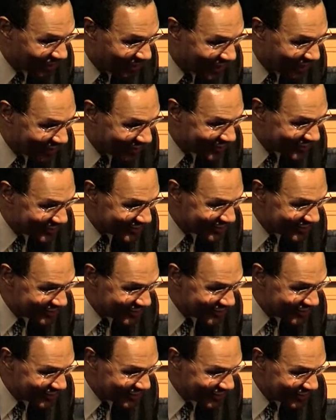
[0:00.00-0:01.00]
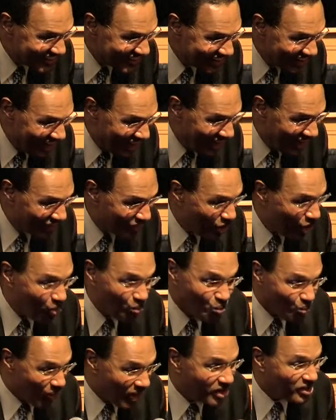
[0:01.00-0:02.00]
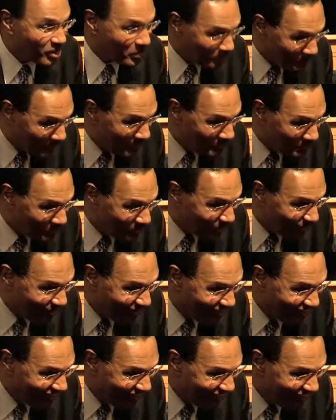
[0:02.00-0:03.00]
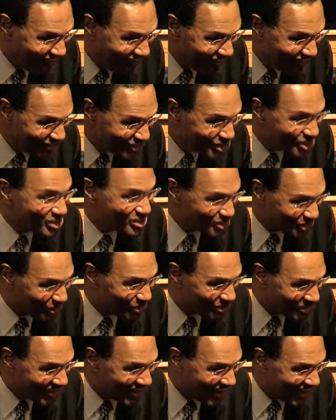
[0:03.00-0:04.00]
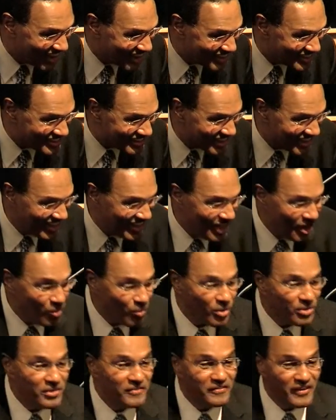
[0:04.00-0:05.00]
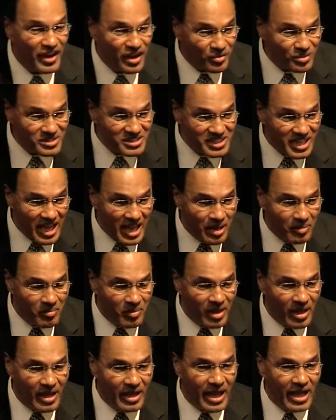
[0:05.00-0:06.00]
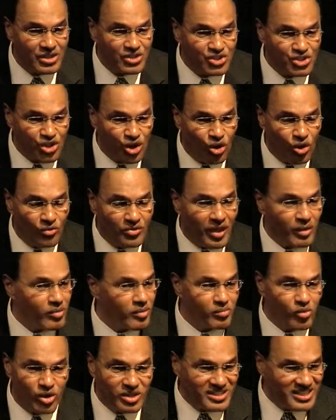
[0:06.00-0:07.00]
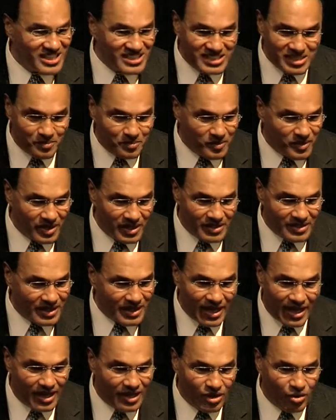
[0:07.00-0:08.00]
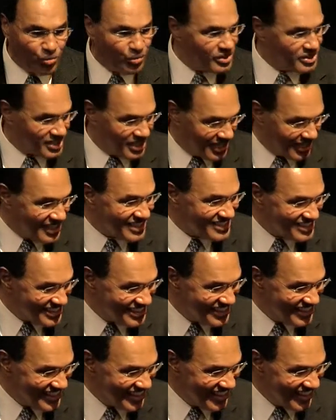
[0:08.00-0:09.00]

to college. And they thought regular people shouldn't go to college. Well, the veterans came in and showed they were more disciplined than any little rich kids.